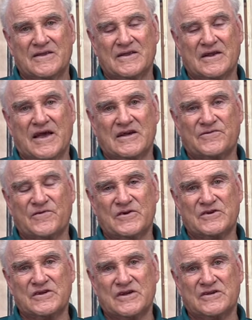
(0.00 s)
The last
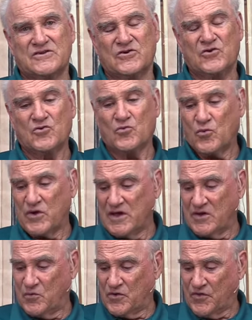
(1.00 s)
verse says, Could
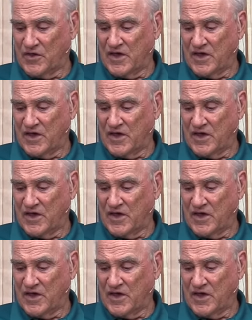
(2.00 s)
we with